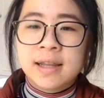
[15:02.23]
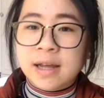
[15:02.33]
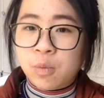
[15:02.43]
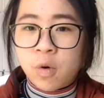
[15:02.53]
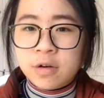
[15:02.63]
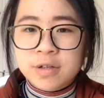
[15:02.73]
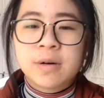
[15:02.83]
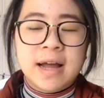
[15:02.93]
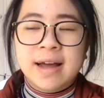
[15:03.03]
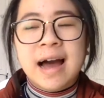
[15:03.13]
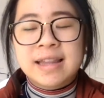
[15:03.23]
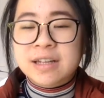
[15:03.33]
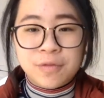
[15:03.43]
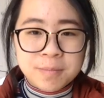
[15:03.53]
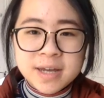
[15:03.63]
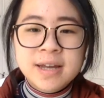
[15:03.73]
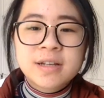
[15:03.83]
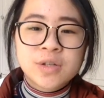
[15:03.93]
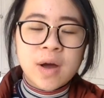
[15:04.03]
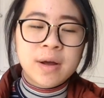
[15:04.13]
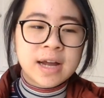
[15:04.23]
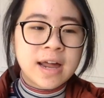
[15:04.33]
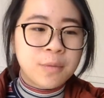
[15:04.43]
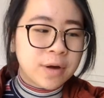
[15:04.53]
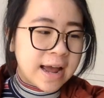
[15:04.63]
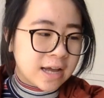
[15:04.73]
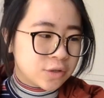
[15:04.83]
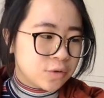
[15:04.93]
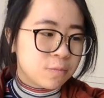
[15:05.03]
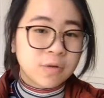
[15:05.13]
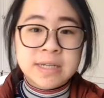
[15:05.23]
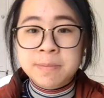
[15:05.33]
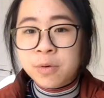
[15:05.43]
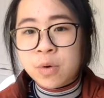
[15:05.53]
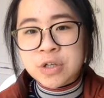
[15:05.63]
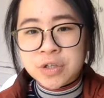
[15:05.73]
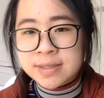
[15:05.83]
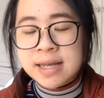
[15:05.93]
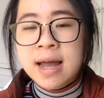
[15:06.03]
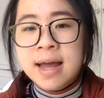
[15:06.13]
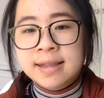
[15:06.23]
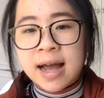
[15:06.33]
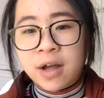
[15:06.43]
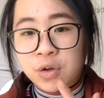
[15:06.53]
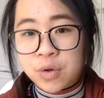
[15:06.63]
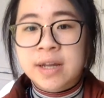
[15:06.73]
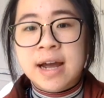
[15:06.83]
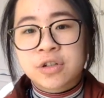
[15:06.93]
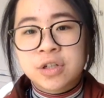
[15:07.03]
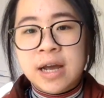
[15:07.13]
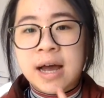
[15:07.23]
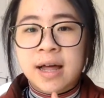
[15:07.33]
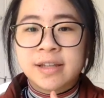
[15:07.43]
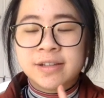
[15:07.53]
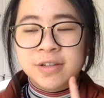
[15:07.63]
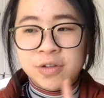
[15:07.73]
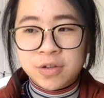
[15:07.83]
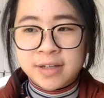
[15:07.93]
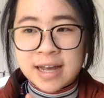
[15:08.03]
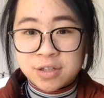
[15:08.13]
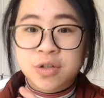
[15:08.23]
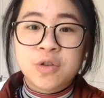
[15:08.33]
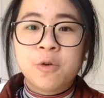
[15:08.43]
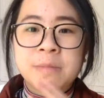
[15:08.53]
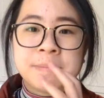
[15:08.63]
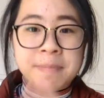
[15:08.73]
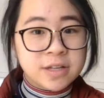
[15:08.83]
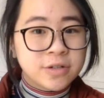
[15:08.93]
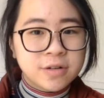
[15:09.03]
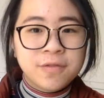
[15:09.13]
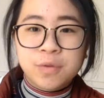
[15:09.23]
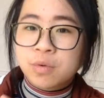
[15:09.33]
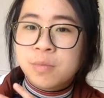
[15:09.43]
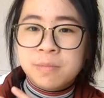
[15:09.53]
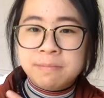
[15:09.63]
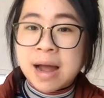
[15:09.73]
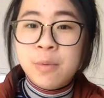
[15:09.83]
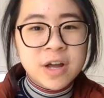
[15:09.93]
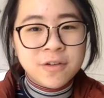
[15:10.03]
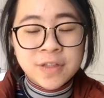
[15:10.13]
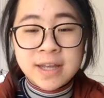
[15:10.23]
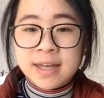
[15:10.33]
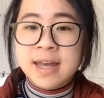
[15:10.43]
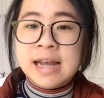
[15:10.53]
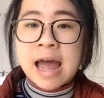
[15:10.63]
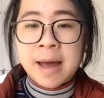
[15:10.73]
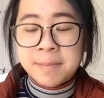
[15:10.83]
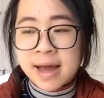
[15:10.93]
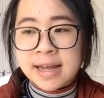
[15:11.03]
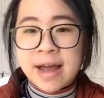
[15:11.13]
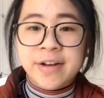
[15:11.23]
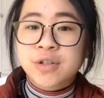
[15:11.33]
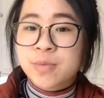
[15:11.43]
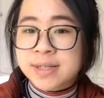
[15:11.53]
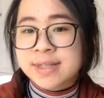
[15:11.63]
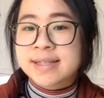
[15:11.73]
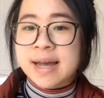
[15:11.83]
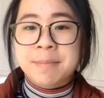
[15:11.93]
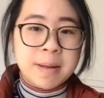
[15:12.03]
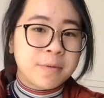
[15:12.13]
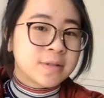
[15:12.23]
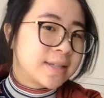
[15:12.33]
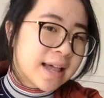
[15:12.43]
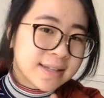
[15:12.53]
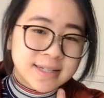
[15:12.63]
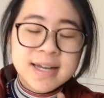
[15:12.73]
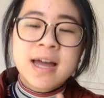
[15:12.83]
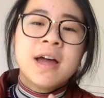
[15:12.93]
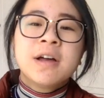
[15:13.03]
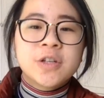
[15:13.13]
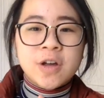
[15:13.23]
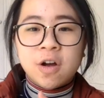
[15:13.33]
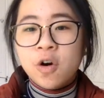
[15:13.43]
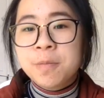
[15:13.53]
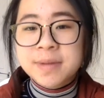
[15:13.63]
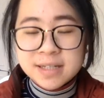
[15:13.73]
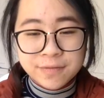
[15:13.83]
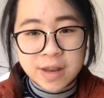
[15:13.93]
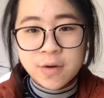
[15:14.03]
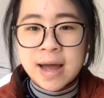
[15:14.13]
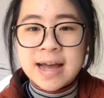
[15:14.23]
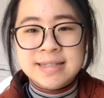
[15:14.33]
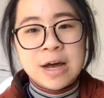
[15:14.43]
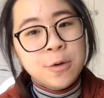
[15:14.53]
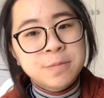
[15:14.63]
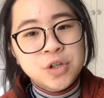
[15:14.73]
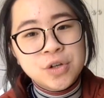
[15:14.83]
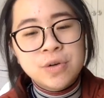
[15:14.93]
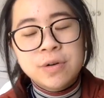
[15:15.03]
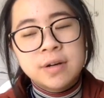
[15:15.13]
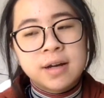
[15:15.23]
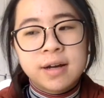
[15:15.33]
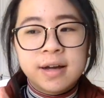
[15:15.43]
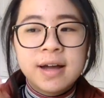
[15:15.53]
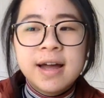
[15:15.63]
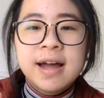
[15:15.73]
like watch, at least for me. So I kind of want to answer more deeper questions that you can actually get to know me better through my way of thinking and my characteristics and my personality. So I hope this video has helped you to